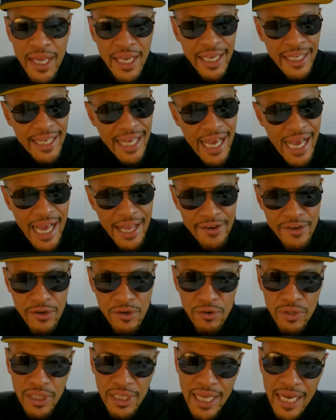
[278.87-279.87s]
And now I
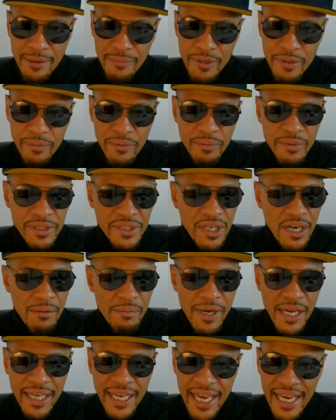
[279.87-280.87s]
know a lot of people be talking
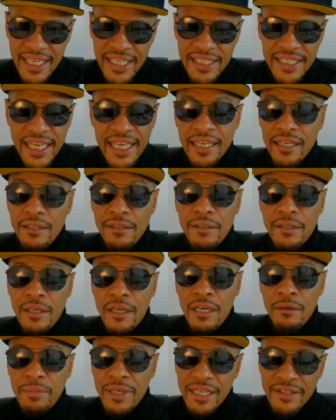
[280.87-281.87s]
about Katie Taylor,
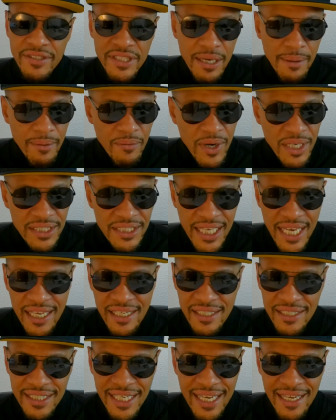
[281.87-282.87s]
but every time I watch
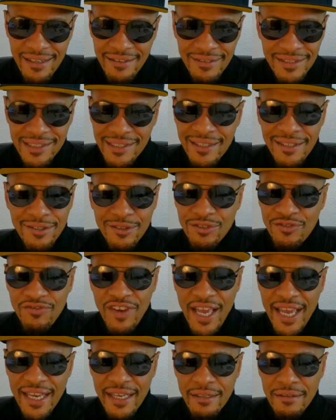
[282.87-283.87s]
Katie Taylor, it's a close
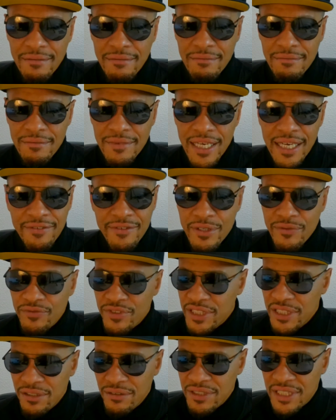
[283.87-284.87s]
fight every
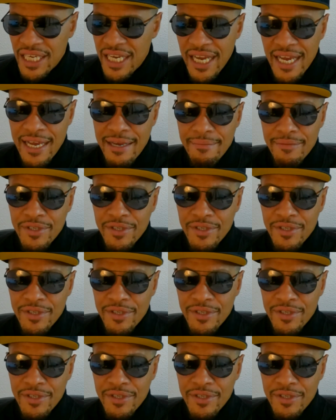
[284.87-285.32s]
single time.